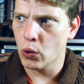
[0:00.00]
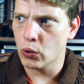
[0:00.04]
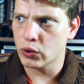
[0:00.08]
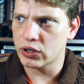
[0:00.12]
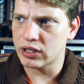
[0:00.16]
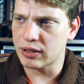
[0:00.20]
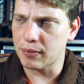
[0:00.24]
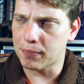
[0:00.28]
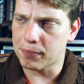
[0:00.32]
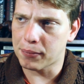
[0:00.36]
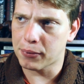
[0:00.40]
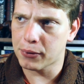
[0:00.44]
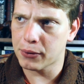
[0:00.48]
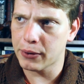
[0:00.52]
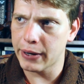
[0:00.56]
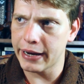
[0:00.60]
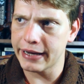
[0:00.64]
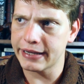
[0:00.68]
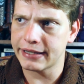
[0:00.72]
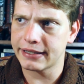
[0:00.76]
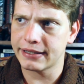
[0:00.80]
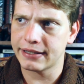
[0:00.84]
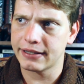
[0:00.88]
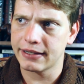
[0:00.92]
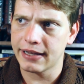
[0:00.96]

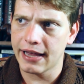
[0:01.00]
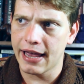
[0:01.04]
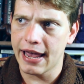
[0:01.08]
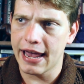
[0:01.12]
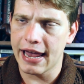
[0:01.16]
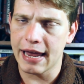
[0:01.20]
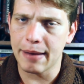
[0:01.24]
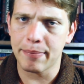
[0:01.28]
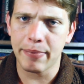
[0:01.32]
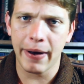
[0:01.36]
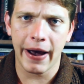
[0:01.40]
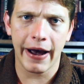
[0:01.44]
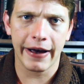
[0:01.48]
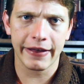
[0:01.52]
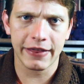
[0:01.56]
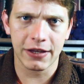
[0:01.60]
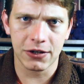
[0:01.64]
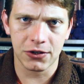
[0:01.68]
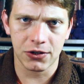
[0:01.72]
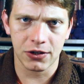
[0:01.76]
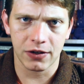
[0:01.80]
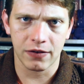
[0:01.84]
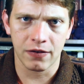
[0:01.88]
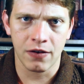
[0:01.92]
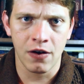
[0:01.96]
suppress a
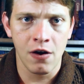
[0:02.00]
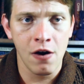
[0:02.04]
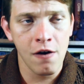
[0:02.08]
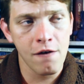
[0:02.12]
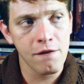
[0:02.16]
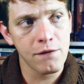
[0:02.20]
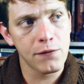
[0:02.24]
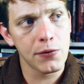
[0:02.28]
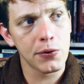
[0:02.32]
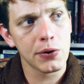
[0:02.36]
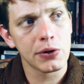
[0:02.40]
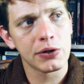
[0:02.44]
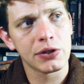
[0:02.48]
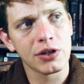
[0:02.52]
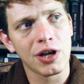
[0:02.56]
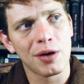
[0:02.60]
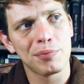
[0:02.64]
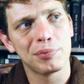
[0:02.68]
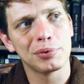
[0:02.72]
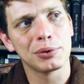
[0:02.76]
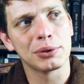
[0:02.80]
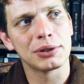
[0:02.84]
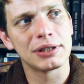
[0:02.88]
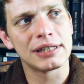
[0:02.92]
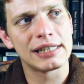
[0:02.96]
pathogen. For example,